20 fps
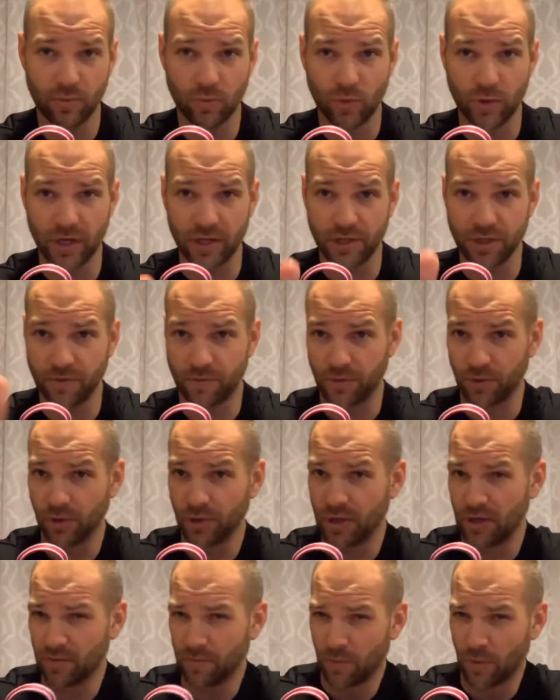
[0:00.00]
which if you're
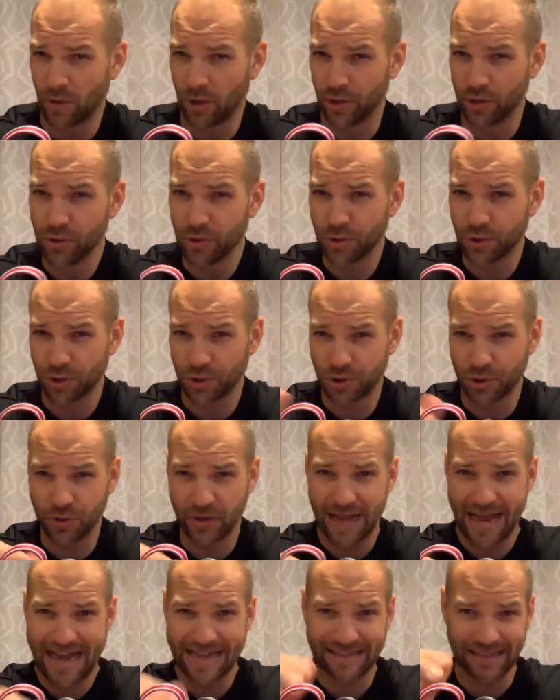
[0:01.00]
looking for a neutral shoe
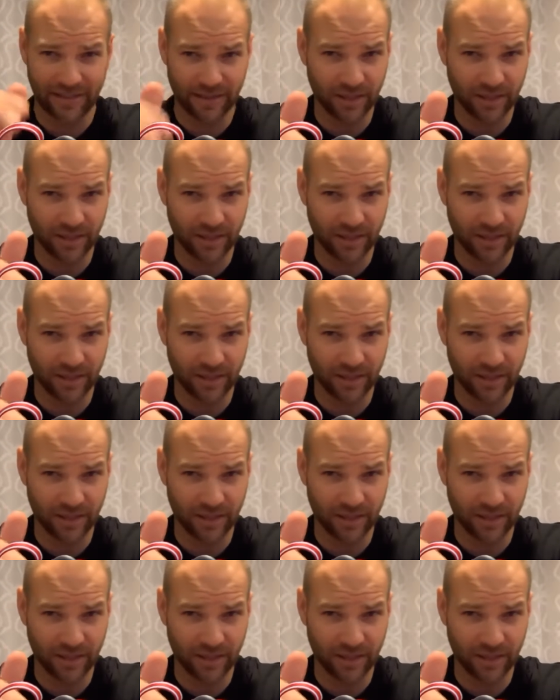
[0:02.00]
that adds a